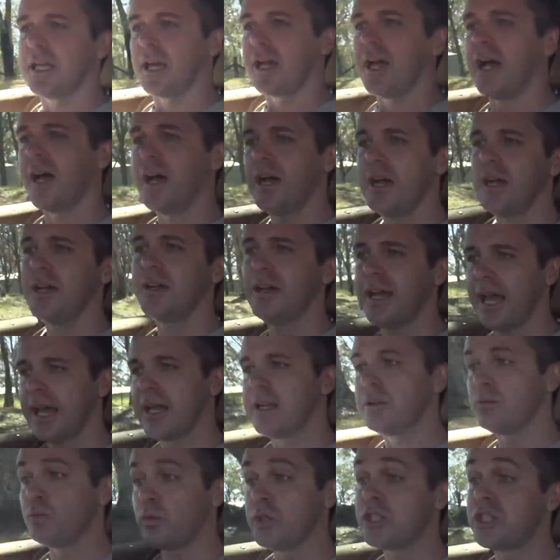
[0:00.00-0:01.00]
car,
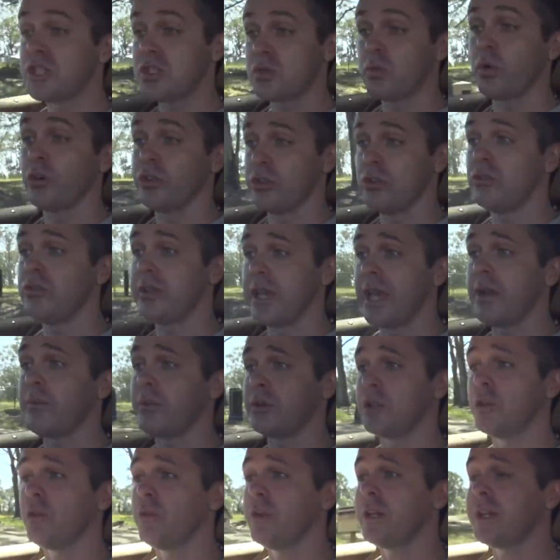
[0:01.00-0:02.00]
and which is what you get
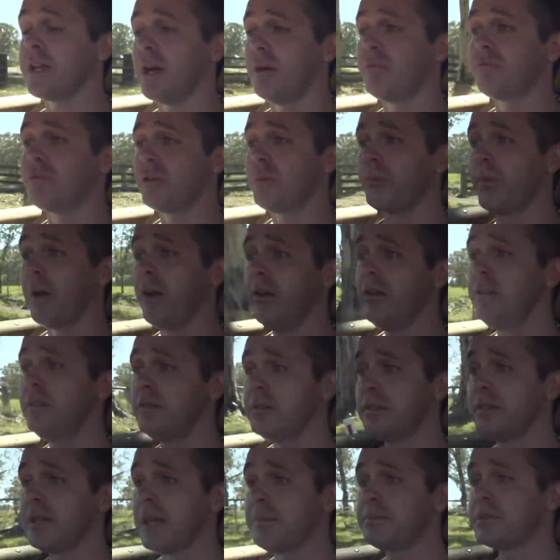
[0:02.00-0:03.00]
when you're in comfort mode.
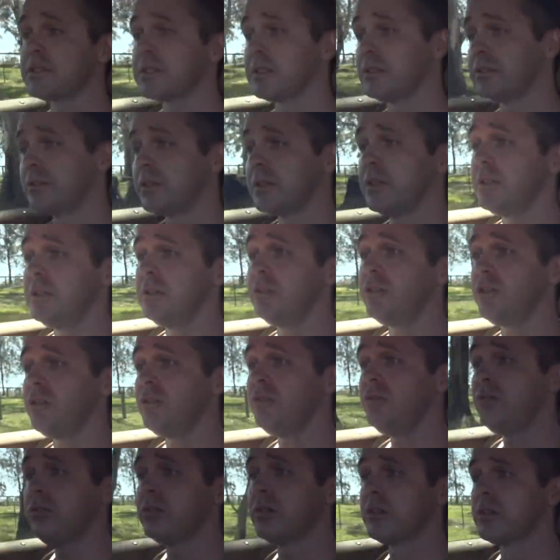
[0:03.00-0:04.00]
Absolutely you
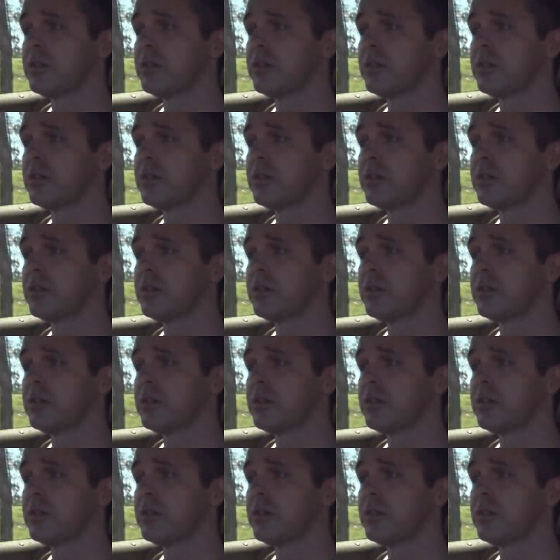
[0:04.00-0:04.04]
do.